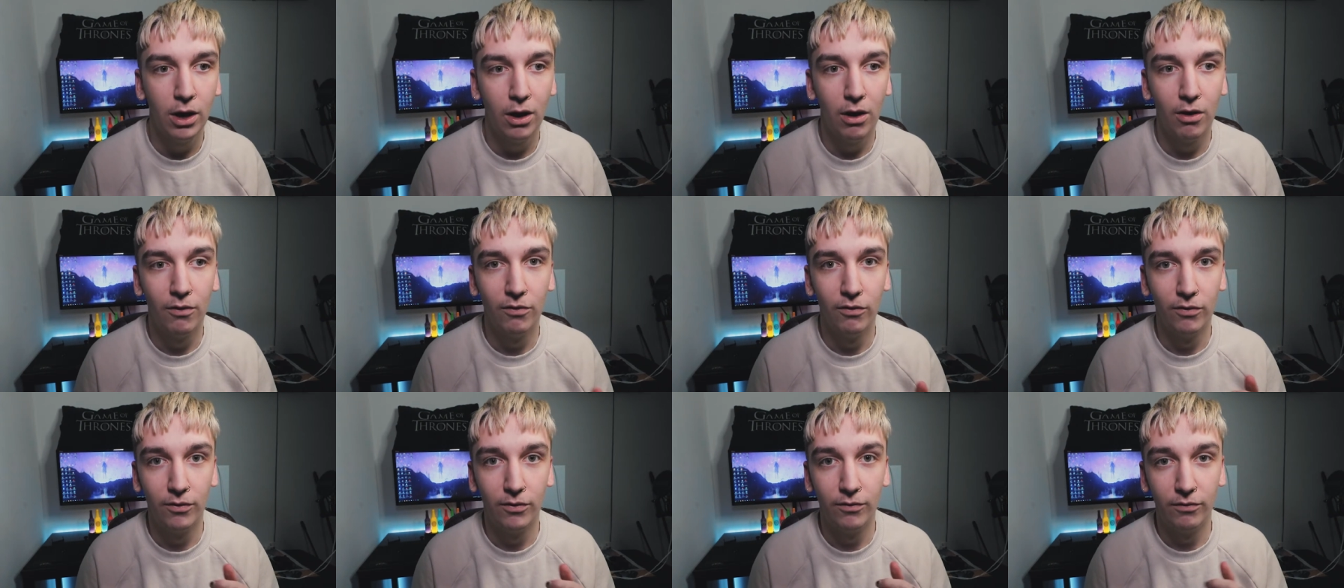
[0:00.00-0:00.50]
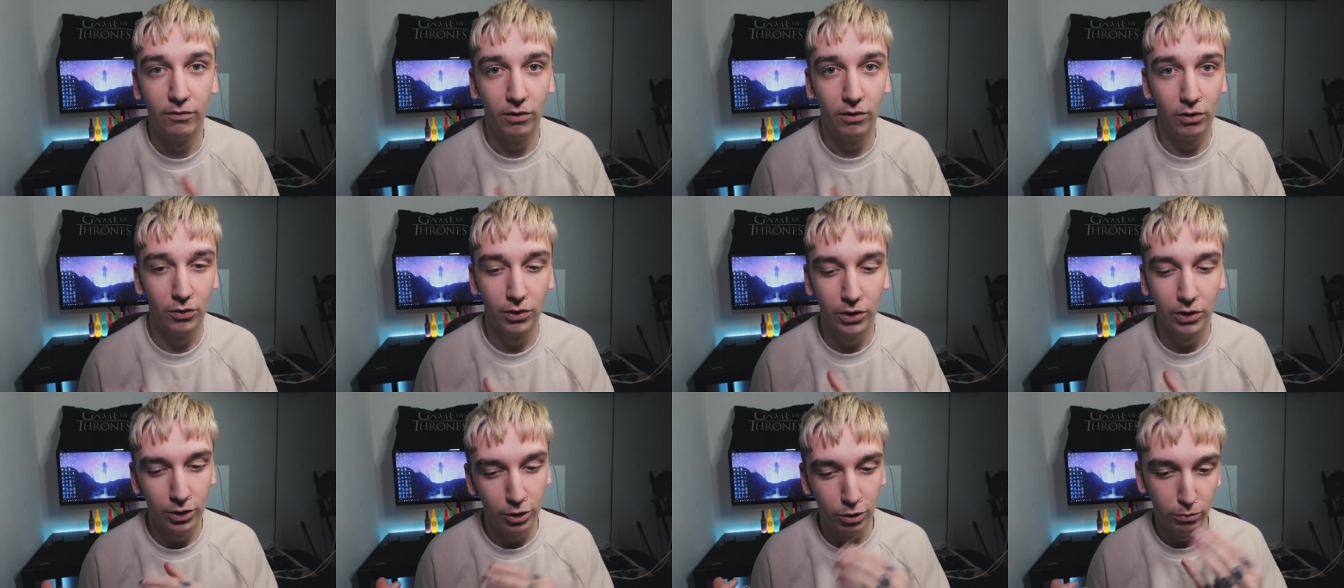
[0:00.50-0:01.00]
of
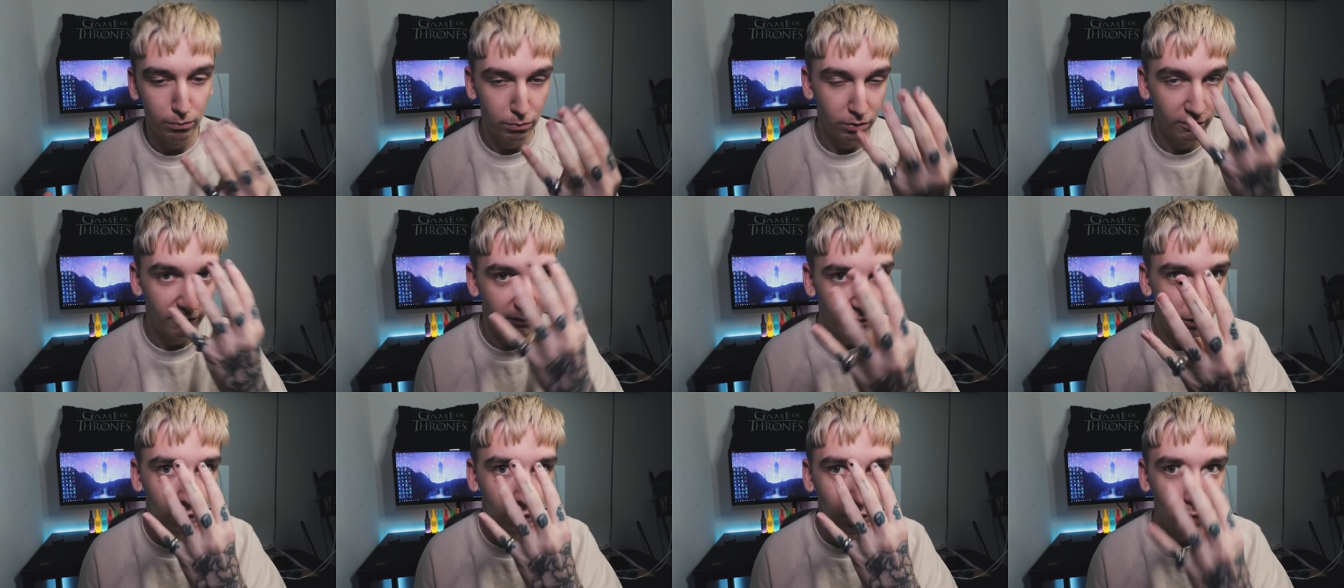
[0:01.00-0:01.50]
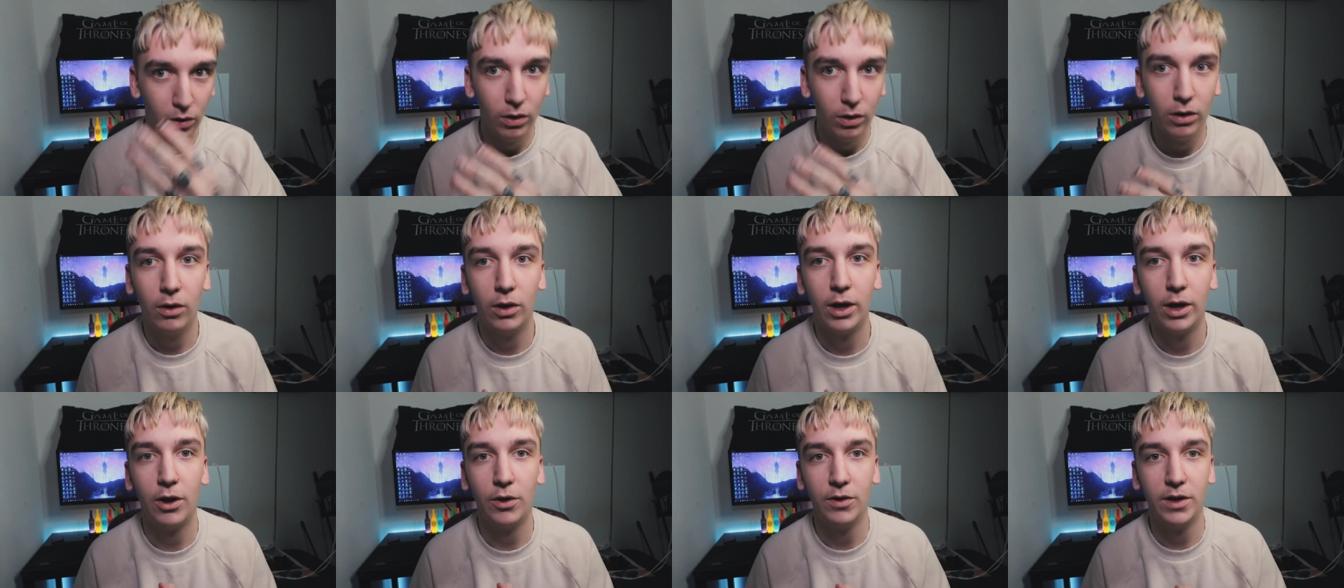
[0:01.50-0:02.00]
vlog number four,
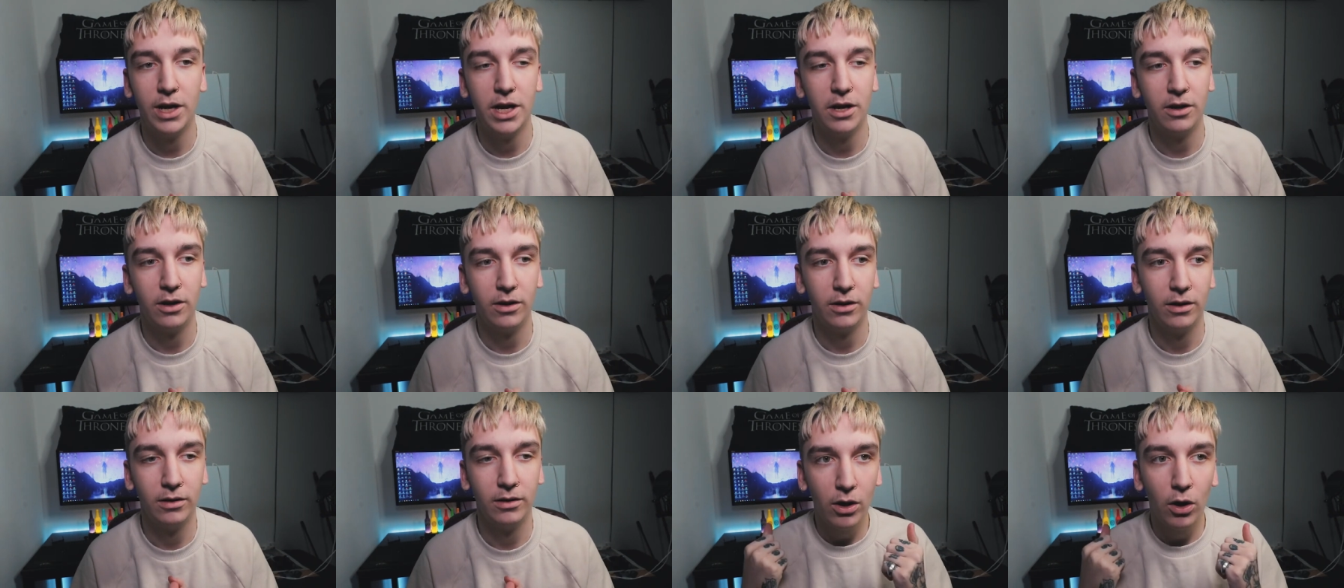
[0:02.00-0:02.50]
I'm I did.